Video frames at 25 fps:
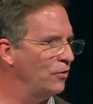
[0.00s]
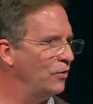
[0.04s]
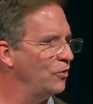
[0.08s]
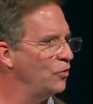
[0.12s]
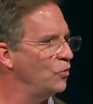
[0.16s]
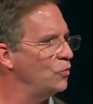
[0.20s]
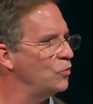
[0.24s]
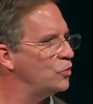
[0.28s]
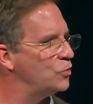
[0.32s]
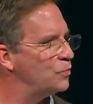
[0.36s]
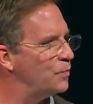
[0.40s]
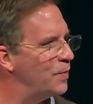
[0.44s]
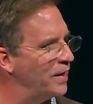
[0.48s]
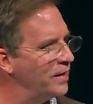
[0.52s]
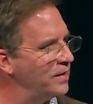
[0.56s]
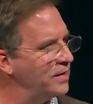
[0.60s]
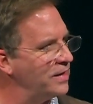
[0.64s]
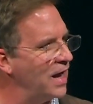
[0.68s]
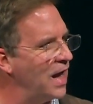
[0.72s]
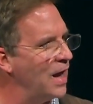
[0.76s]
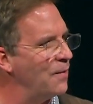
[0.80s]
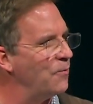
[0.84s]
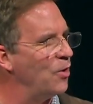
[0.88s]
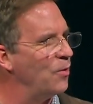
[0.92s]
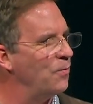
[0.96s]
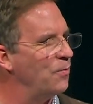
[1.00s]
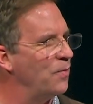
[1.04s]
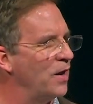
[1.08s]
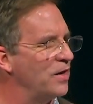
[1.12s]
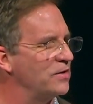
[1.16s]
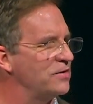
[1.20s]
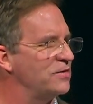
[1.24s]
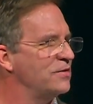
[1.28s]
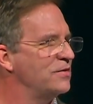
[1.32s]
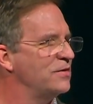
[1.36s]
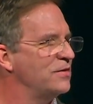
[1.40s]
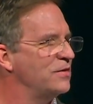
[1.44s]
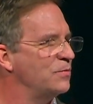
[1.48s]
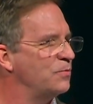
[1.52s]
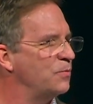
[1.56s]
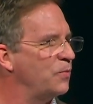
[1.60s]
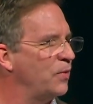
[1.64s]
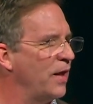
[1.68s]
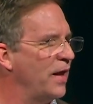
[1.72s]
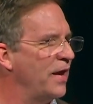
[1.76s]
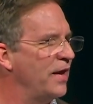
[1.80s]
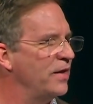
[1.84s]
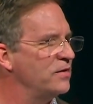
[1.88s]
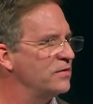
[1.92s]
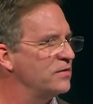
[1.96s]
and you spend time on buses and
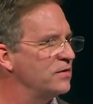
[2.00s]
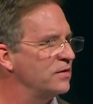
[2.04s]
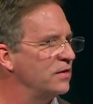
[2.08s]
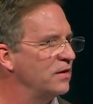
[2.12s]
planes,